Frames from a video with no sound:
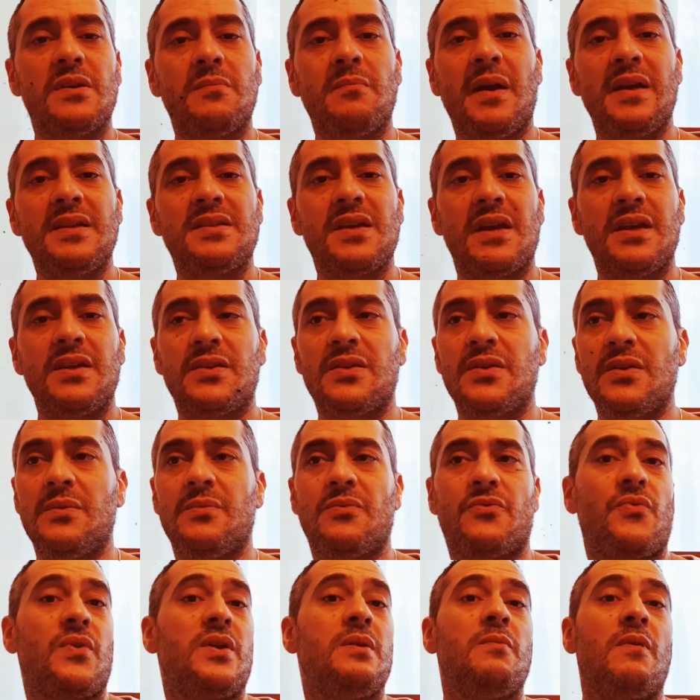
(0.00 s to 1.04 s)
it may take you
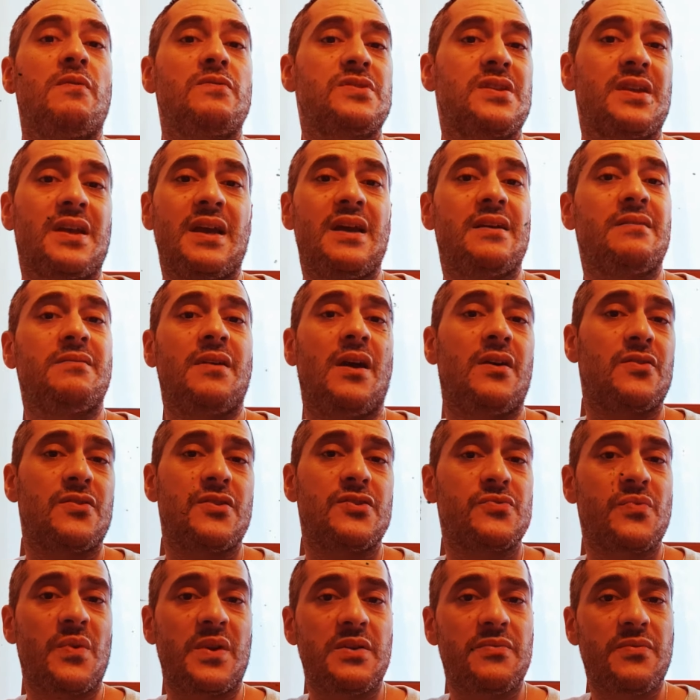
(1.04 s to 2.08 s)
3 months to get another
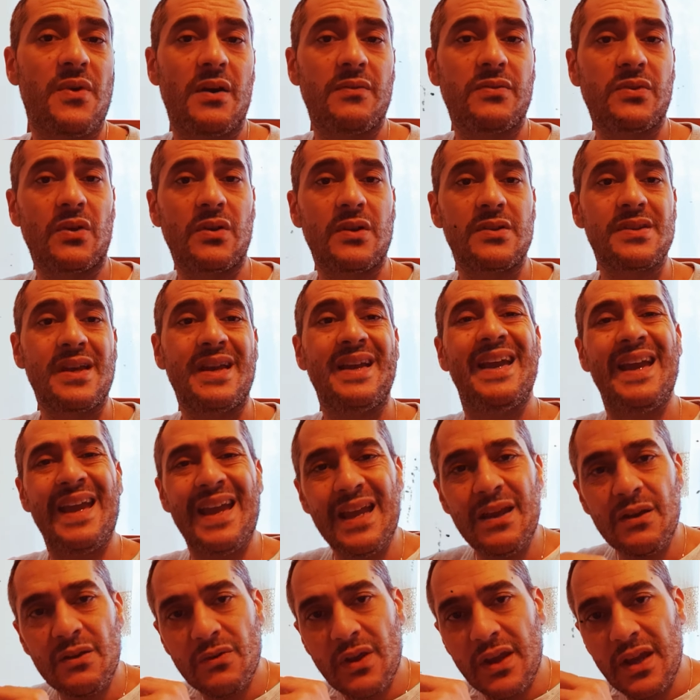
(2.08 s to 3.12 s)
$25.
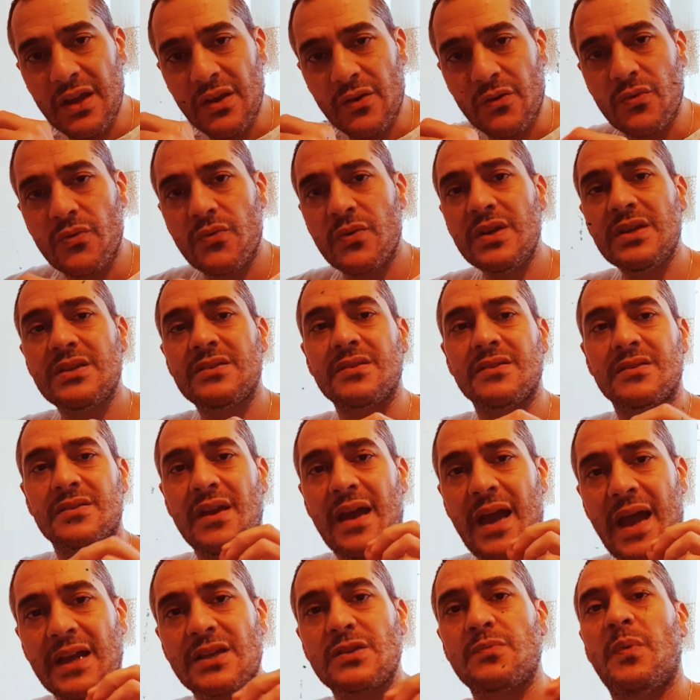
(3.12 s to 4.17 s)
It increases
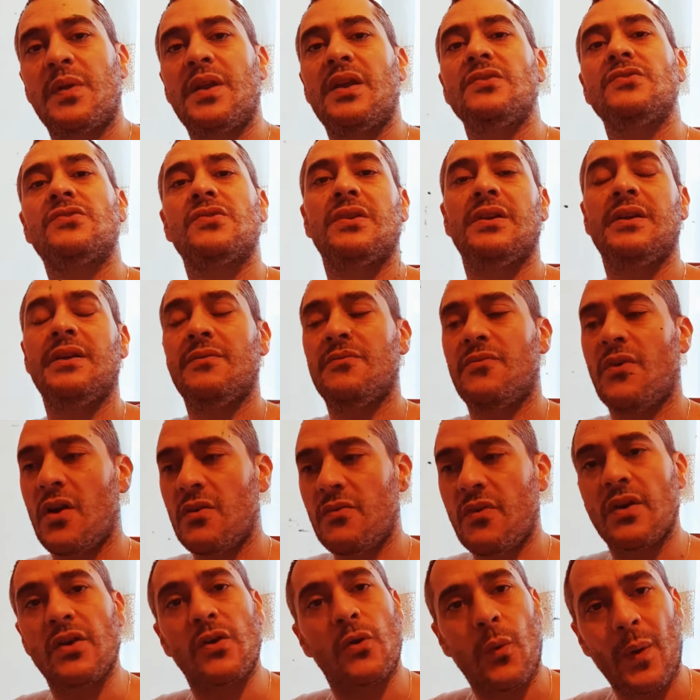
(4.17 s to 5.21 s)
exponentially, very,
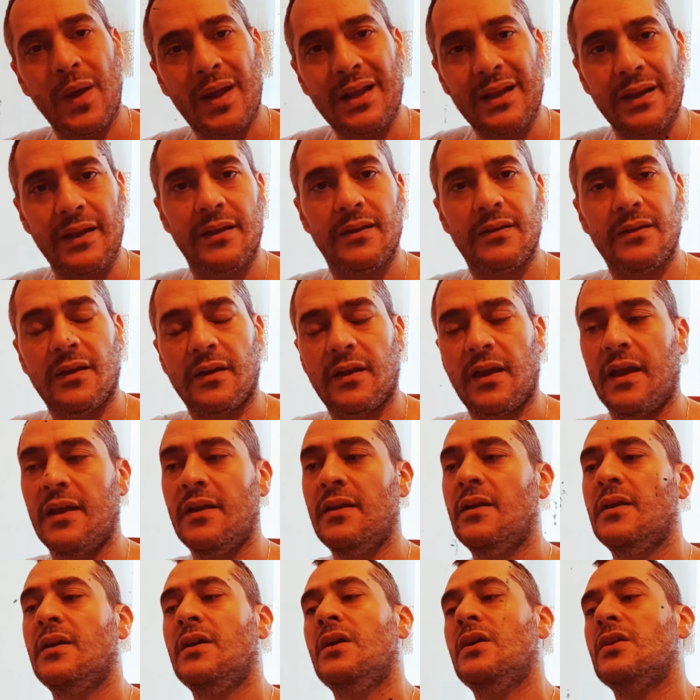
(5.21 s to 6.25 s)
very quickly.
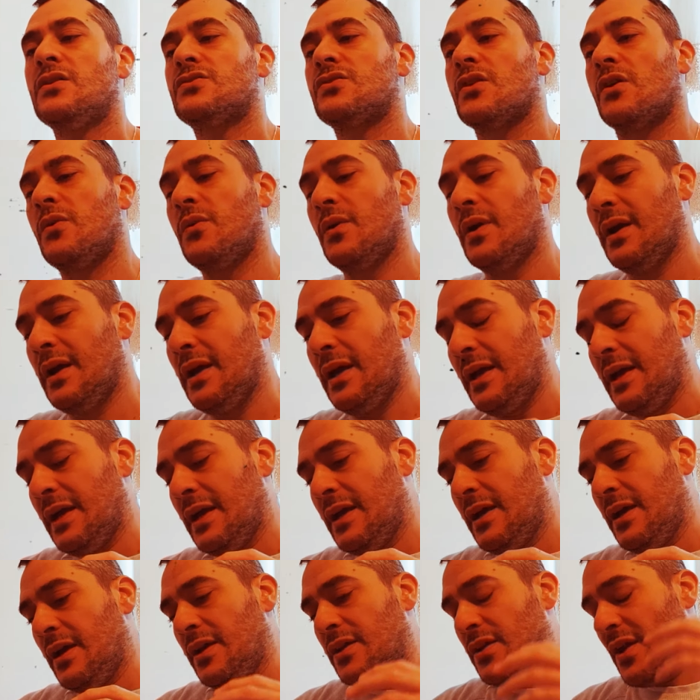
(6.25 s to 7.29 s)
Okay, so
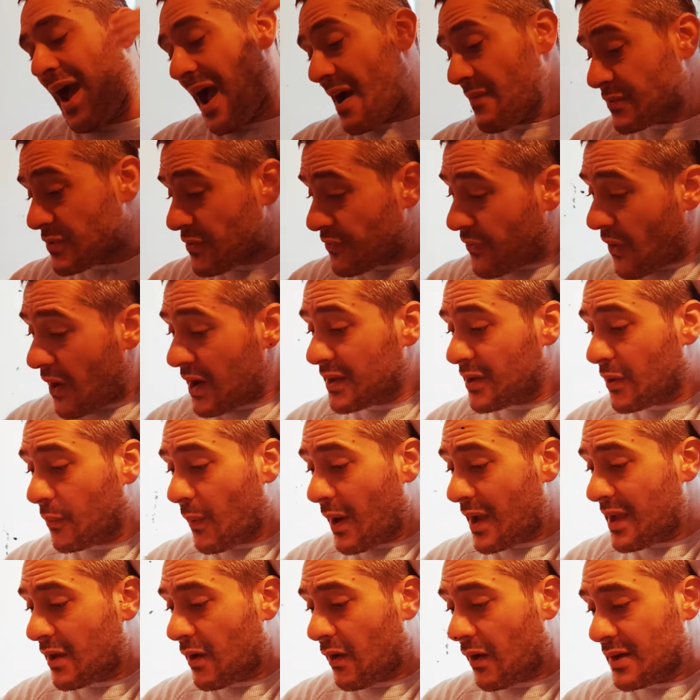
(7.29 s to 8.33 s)
you have to find a
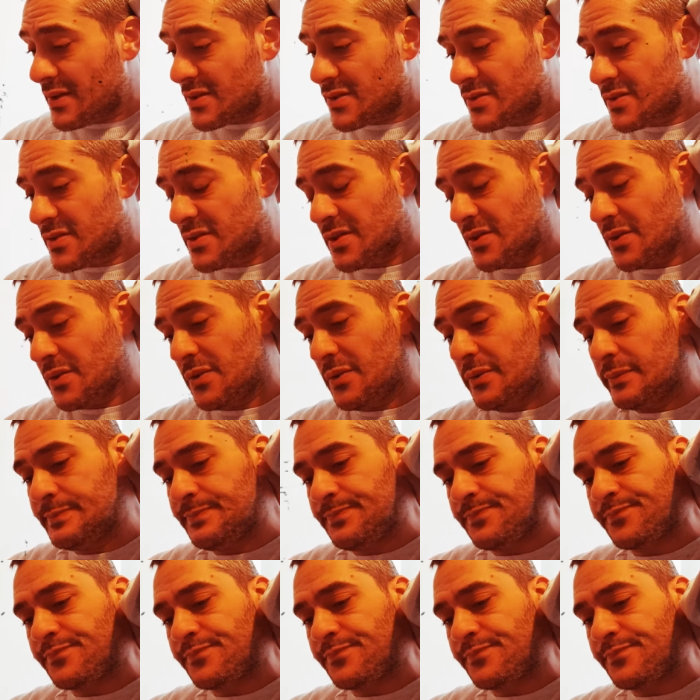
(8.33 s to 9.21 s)
way, guys, to,